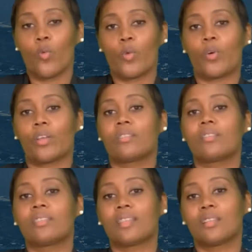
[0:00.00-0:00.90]
we want you
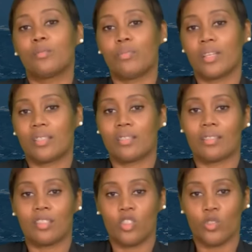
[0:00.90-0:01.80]
to celebrate it
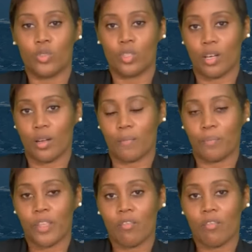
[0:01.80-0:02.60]
in a new norm,